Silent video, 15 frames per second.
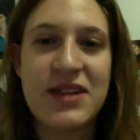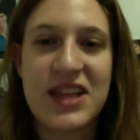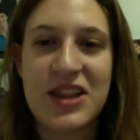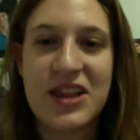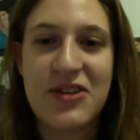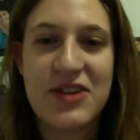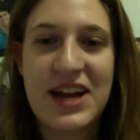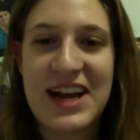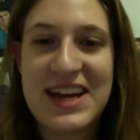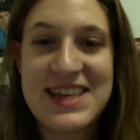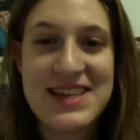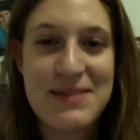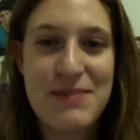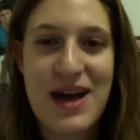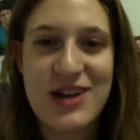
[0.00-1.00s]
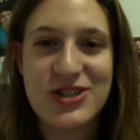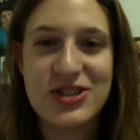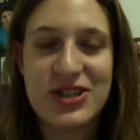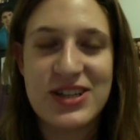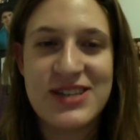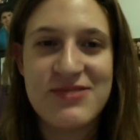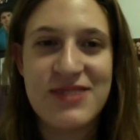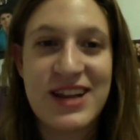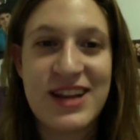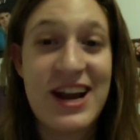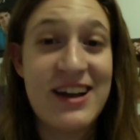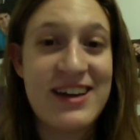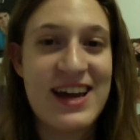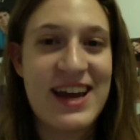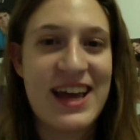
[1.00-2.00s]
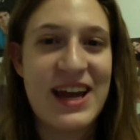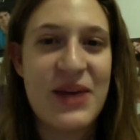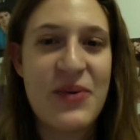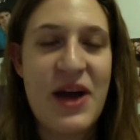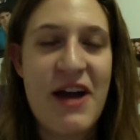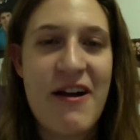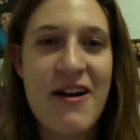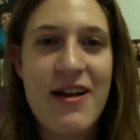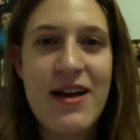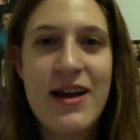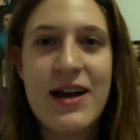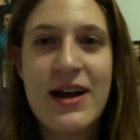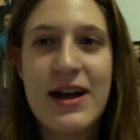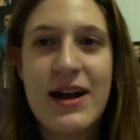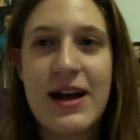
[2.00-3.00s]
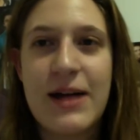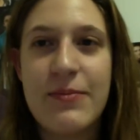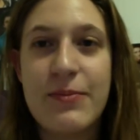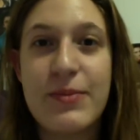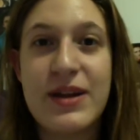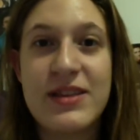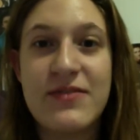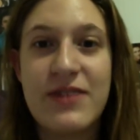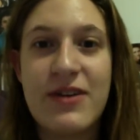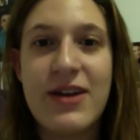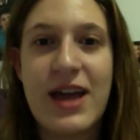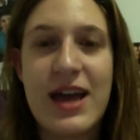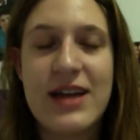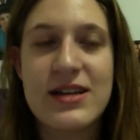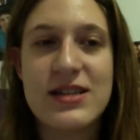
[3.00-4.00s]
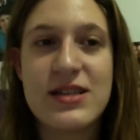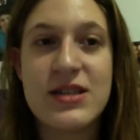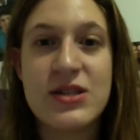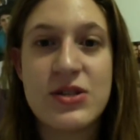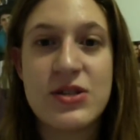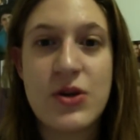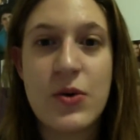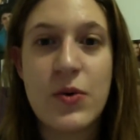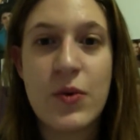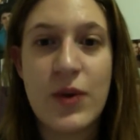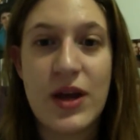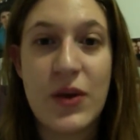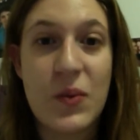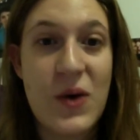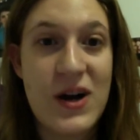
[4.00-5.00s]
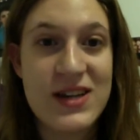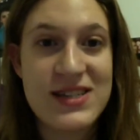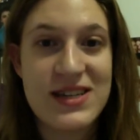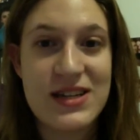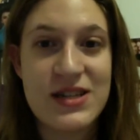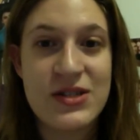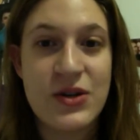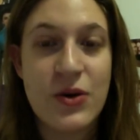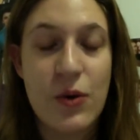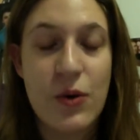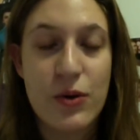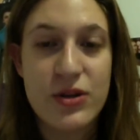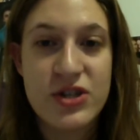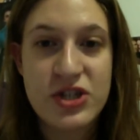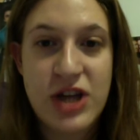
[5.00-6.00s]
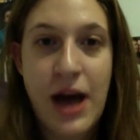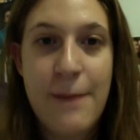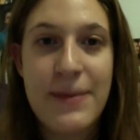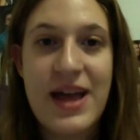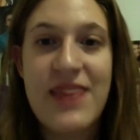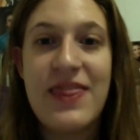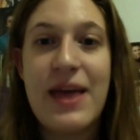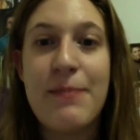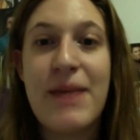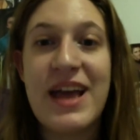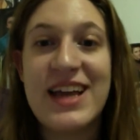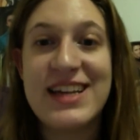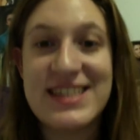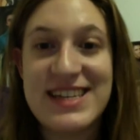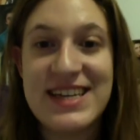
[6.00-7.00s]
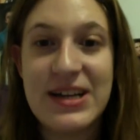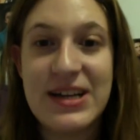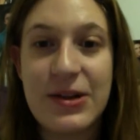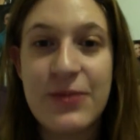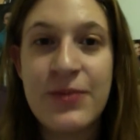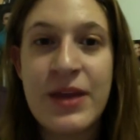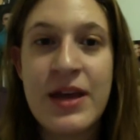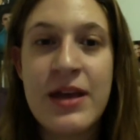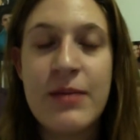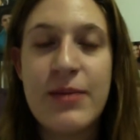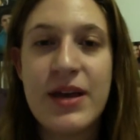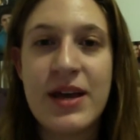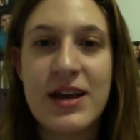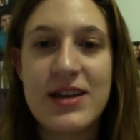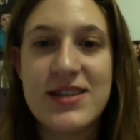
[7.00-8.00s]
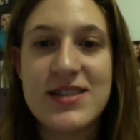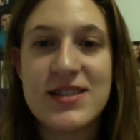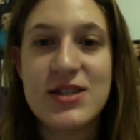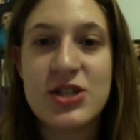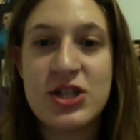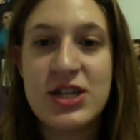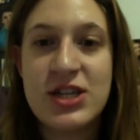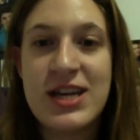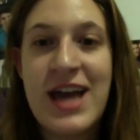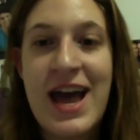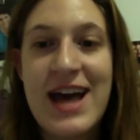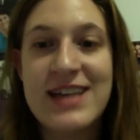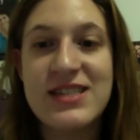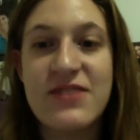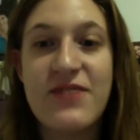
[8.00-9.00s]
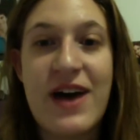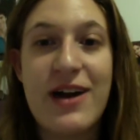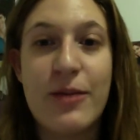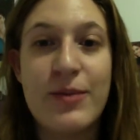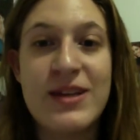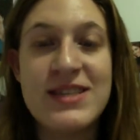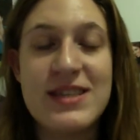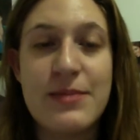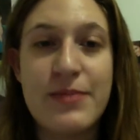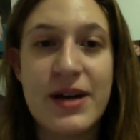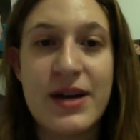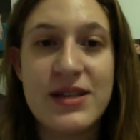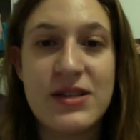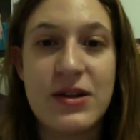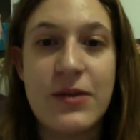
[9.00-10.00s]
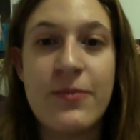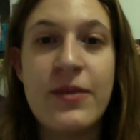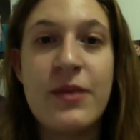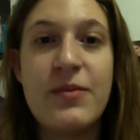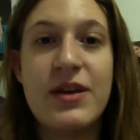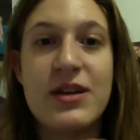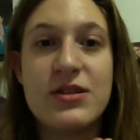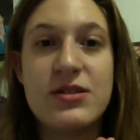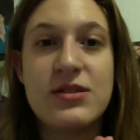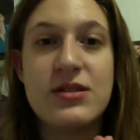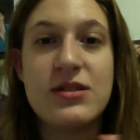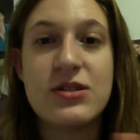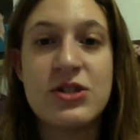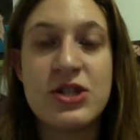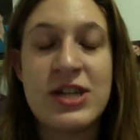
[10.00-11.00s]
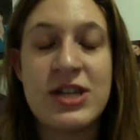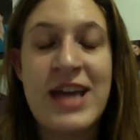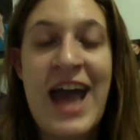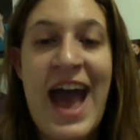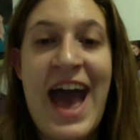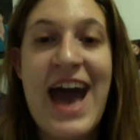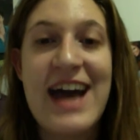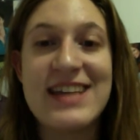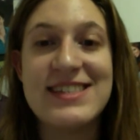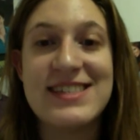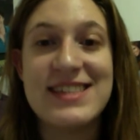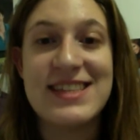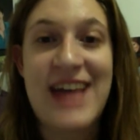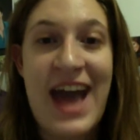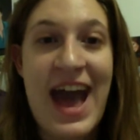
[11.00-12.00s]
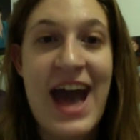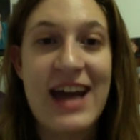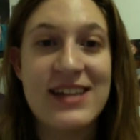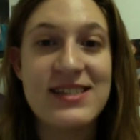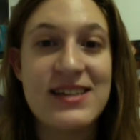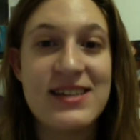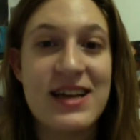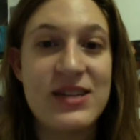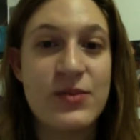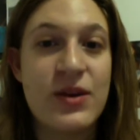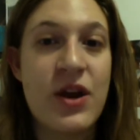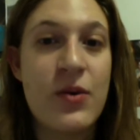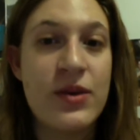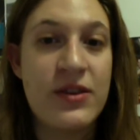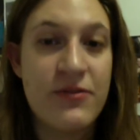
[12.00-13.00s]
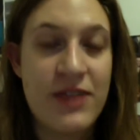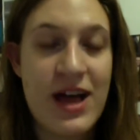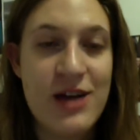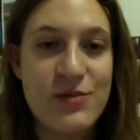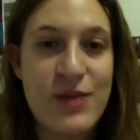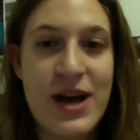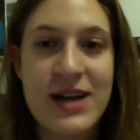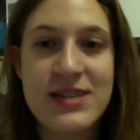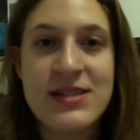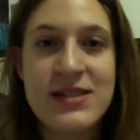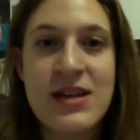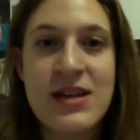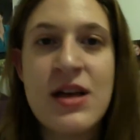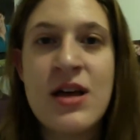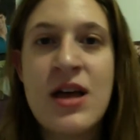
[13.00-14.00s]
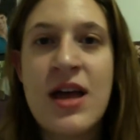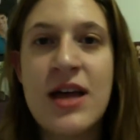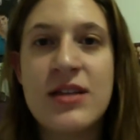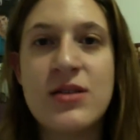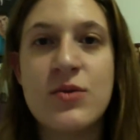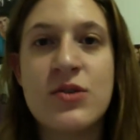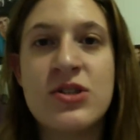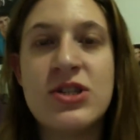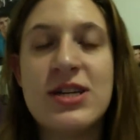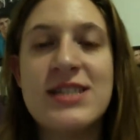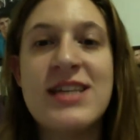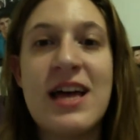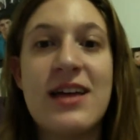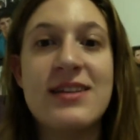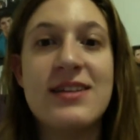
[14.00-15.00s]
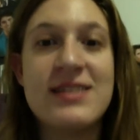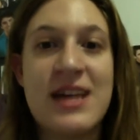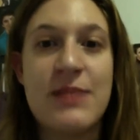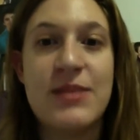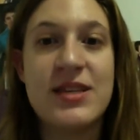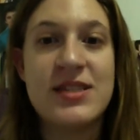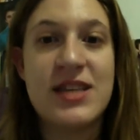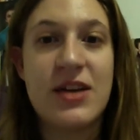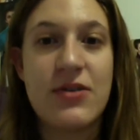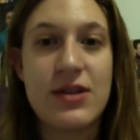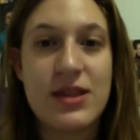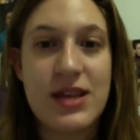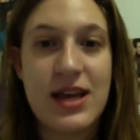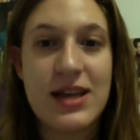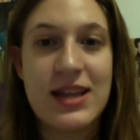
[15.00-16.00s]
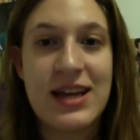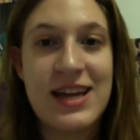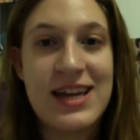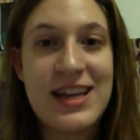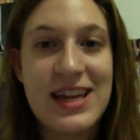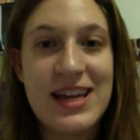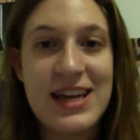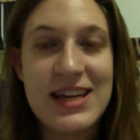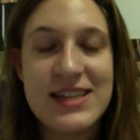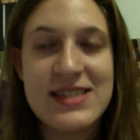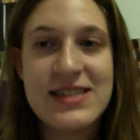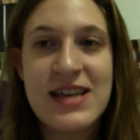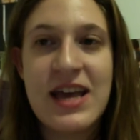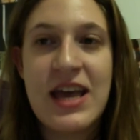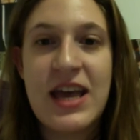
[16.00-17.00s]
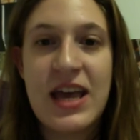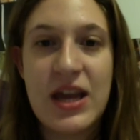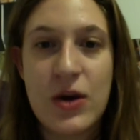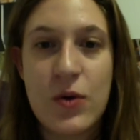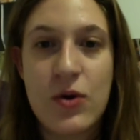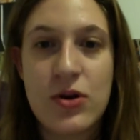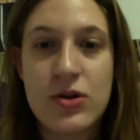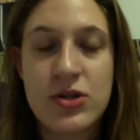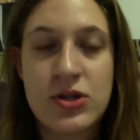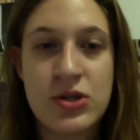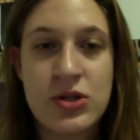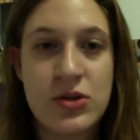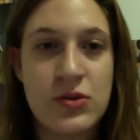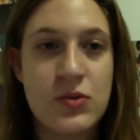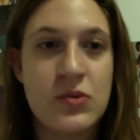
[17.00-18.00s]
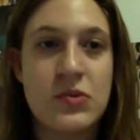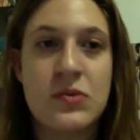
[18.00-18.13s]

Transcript: learning anything magical. He's really not getting anywhere. But at the very end, the Snow Queen walks into Gold's shop, and they make a deal because she has the final piece of the puzzle, because she has the hat, as we know in the flashbacks. And so she tells him the secret thing that he needs in order to